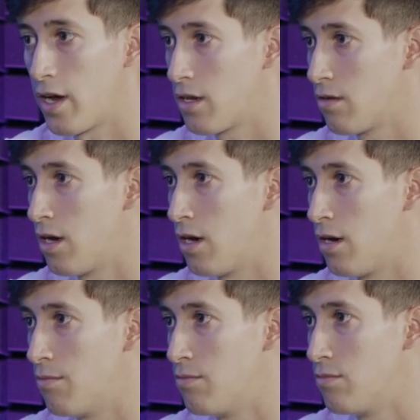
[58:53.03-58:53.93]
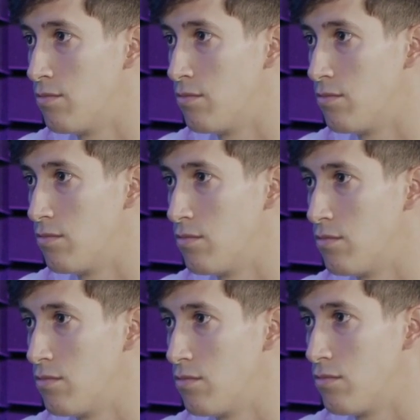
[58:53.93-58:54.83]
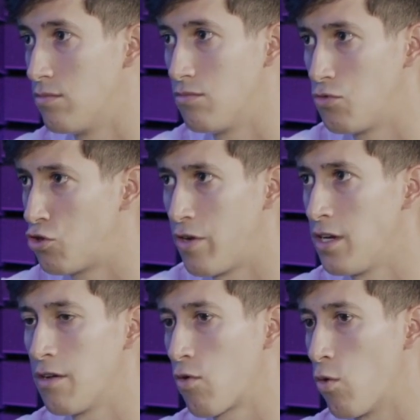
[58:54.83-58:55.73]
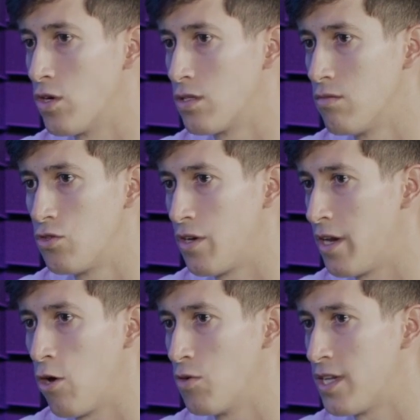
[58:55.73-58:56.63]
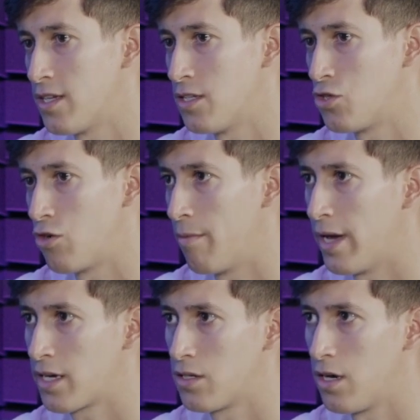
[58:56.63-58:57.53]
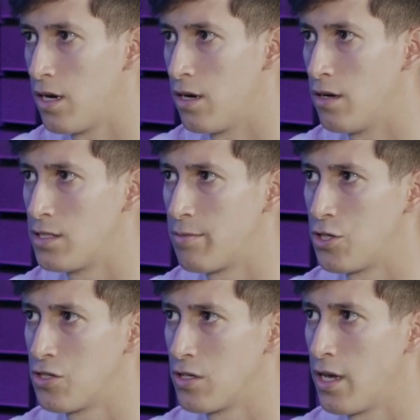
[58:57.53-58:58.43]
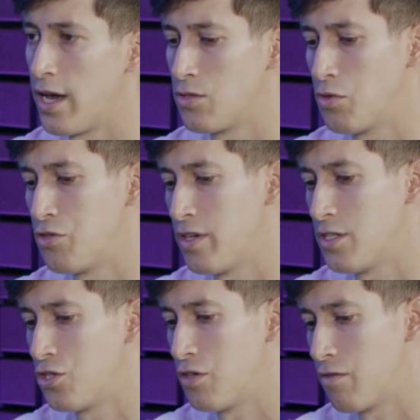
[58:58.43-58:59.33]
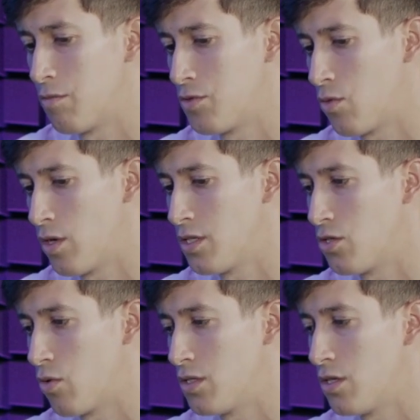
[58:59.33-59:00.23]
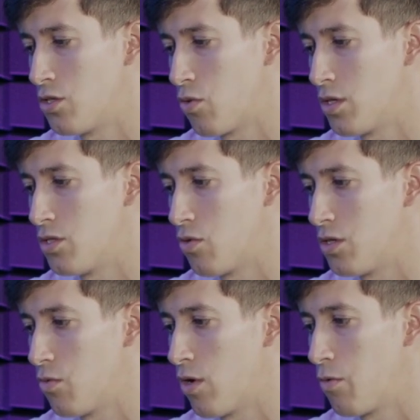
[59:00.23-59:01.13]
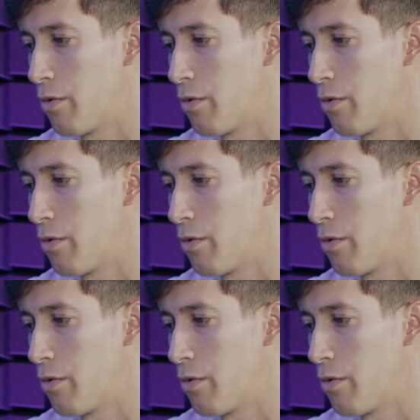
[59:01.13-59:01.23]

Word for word: Correct. Um, trading, of course, trading always has its drawbacks, uh, especially as we transition from 2020 to 2021.